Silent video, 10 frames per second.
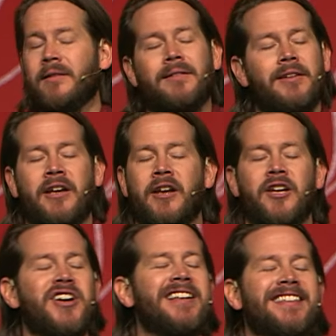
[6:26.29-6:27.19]
No, no, no.
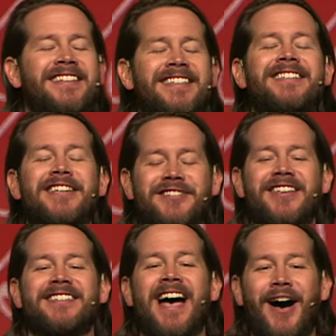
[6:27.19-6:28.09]
John 16 teaches
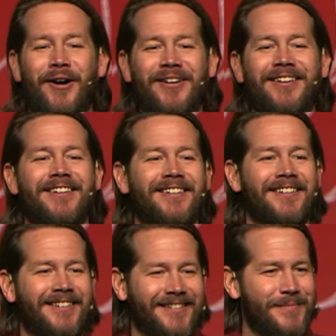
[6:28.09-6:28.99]
us how
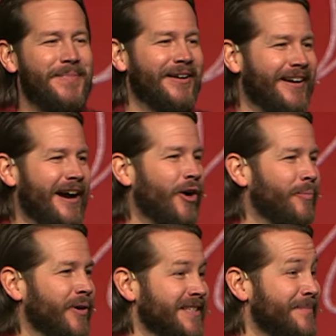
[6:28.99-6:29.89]
better how hope
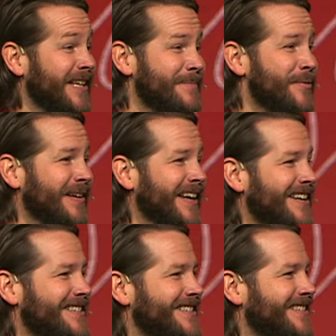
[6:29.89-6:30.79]
works. I'm going to keep you
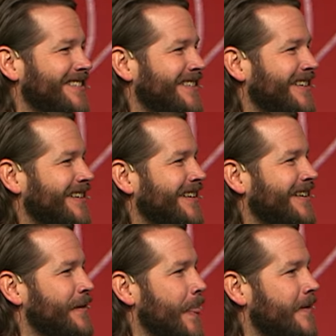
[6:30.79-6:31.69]
engaged.
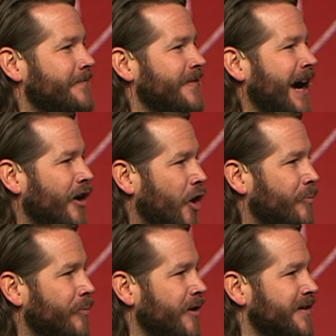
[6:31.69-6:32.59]
How
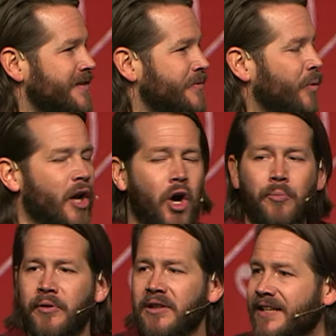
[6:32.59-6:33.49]
hope works, what
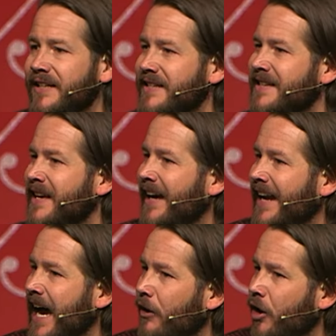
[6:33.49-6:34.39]
hope really is, and
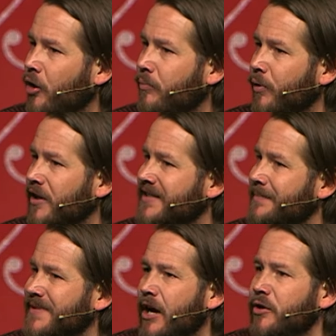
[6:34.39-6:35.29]
how hope works.
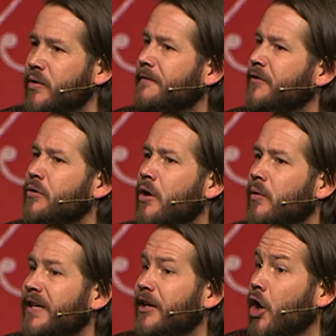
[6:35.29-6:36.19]
I'm telling you, if you
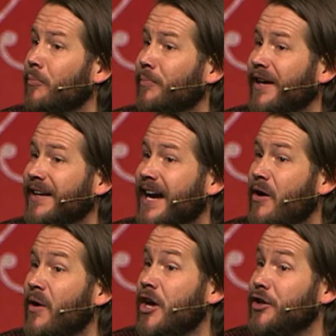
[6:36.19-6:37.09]
don't need hope right
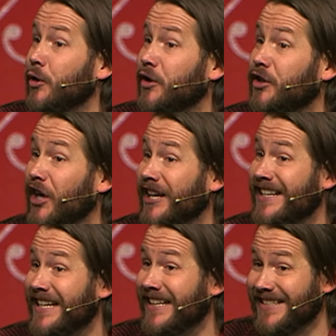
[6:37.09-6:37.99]
now, you're going to
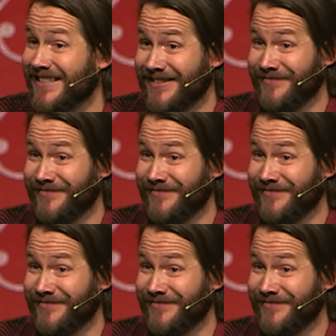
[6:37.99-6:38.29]
need it.